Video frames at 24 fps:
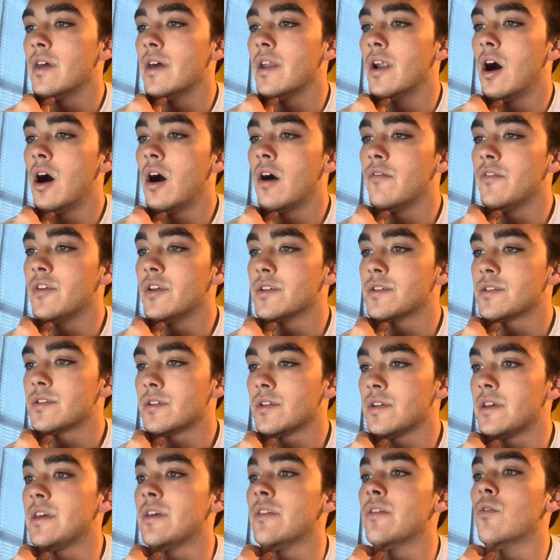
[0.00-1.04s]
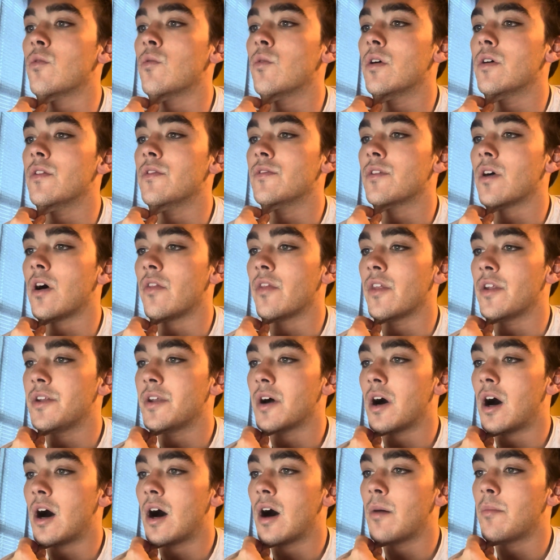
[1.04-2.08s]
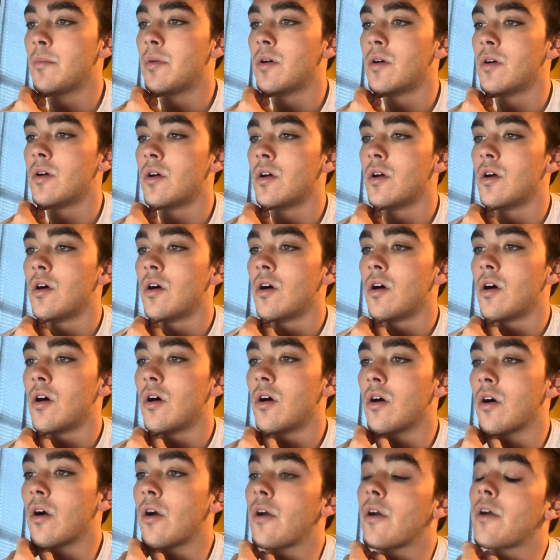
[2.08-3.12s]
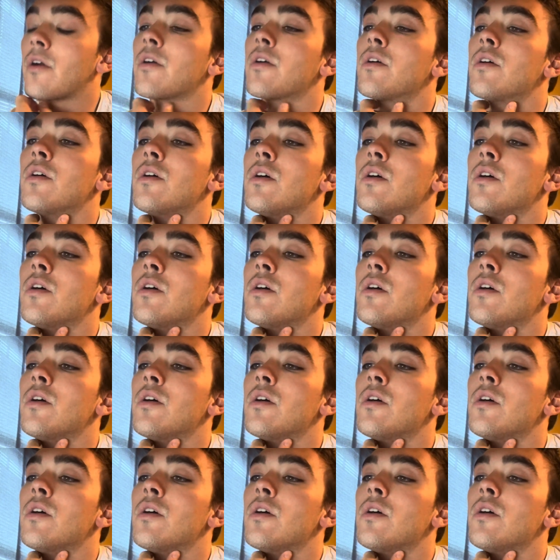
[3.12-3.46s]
And obviously the ones on the top are